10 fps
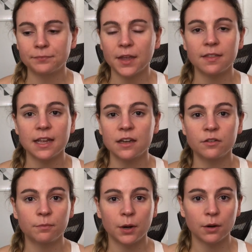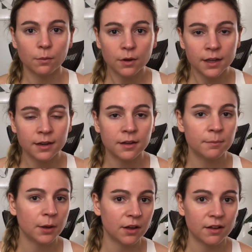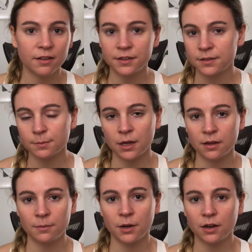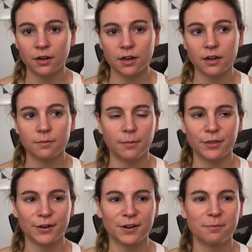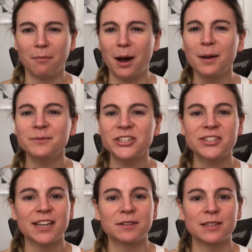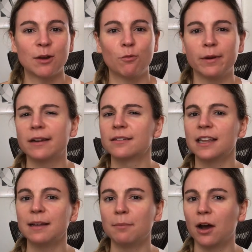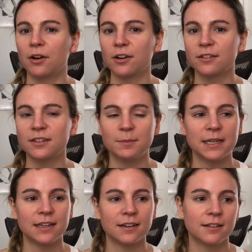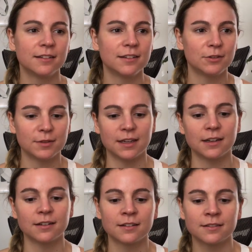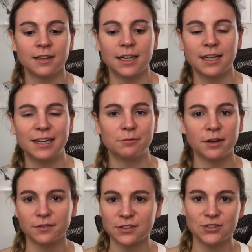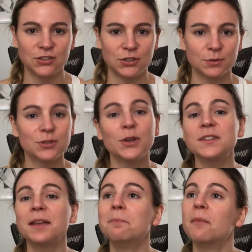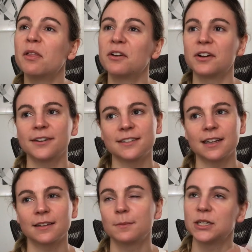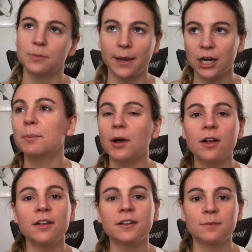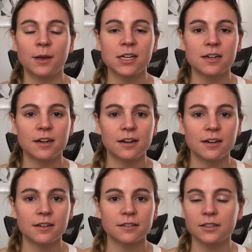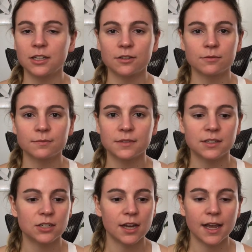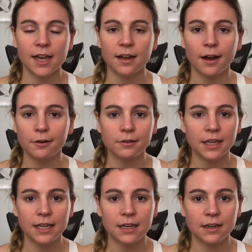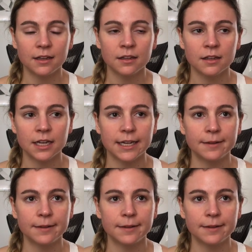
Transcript: at the end of part one, Paul and his mom are mother. Mom just sounds like weirdly modern to be using in reference to Dune. So I'll say mother, because that's much better. Paul and his mother are, you know, stuck out in,